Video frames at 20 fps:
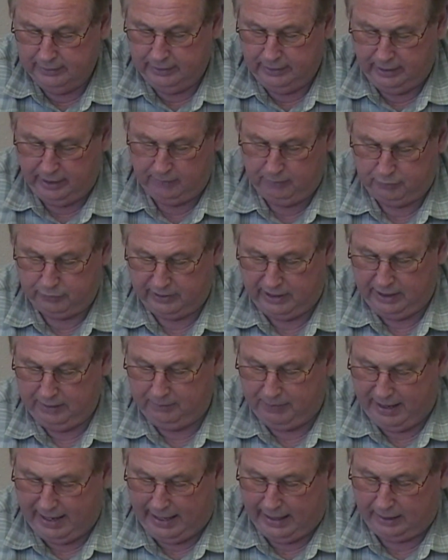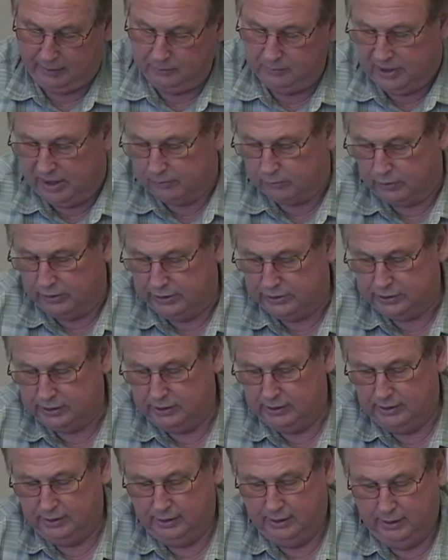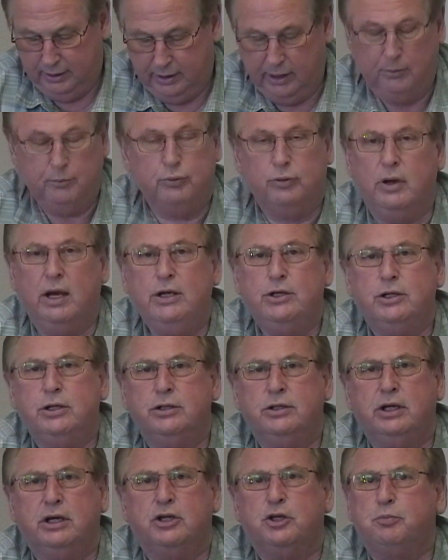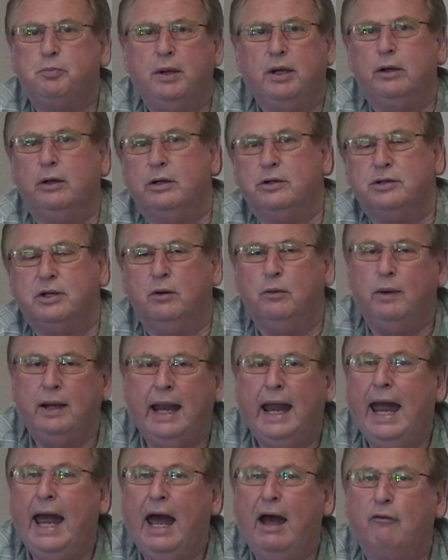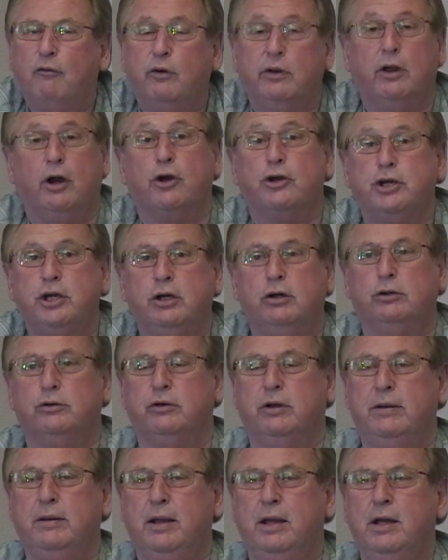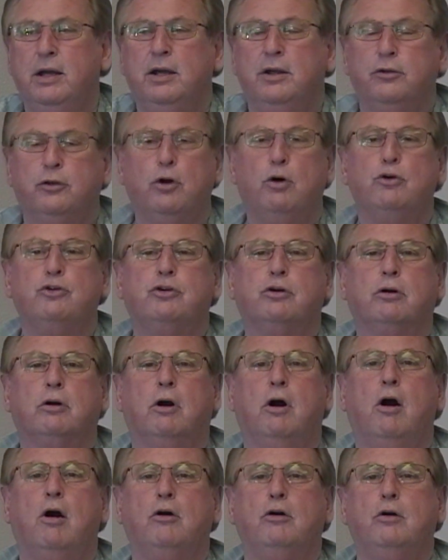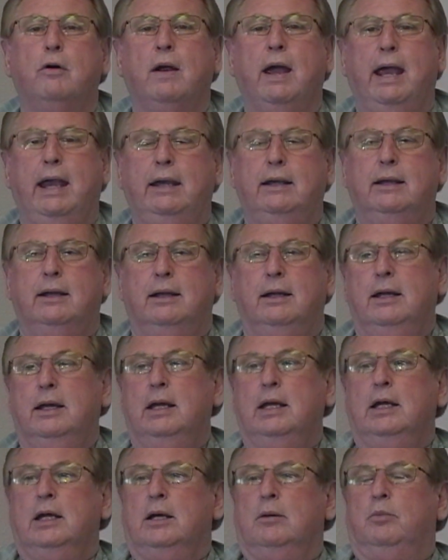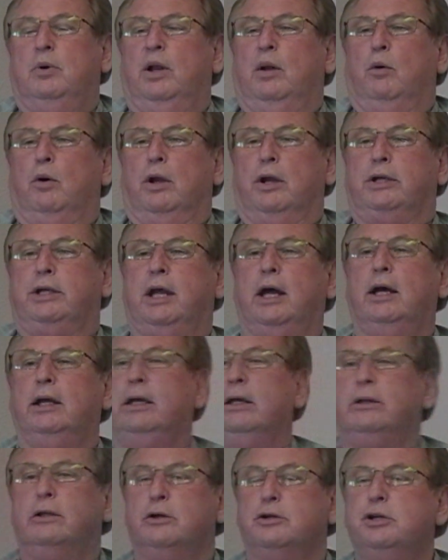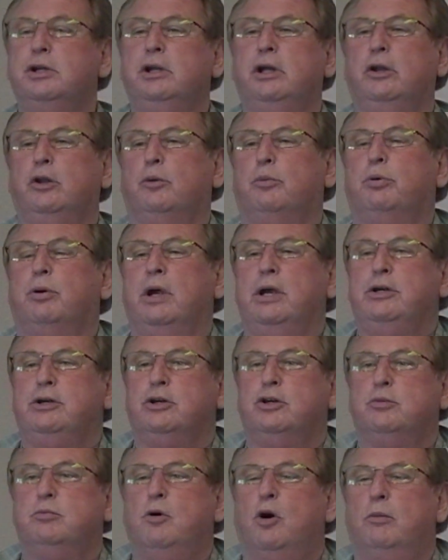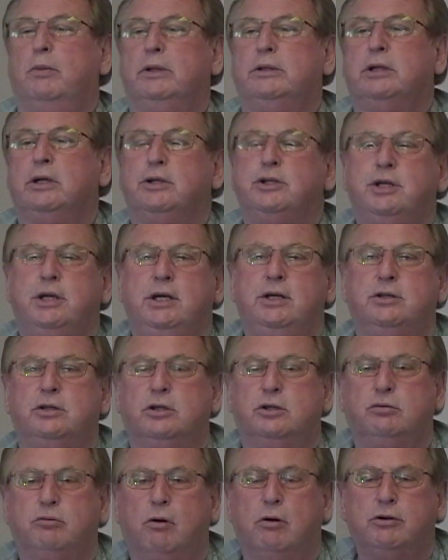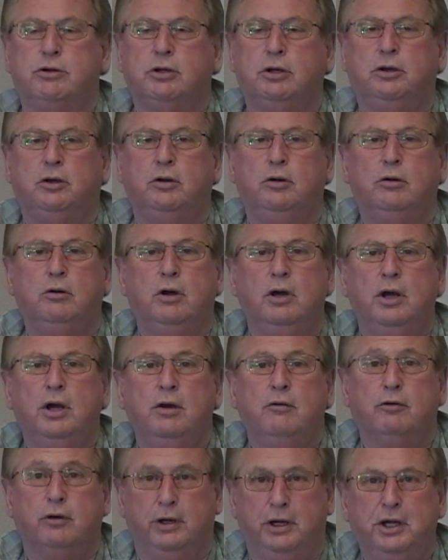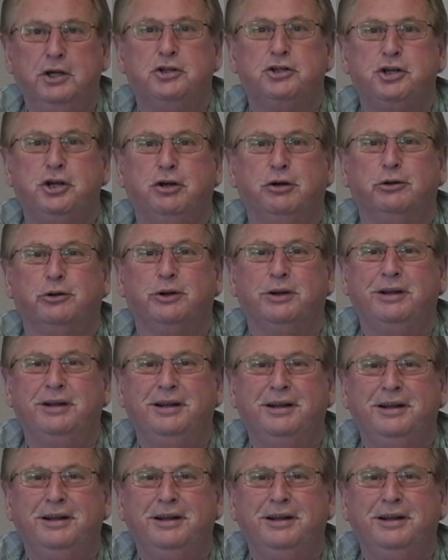and bring back memories and precious experience that we have with our children. Those are all great. But I want to tell you there's another precious moment that Jesus wants to do for his children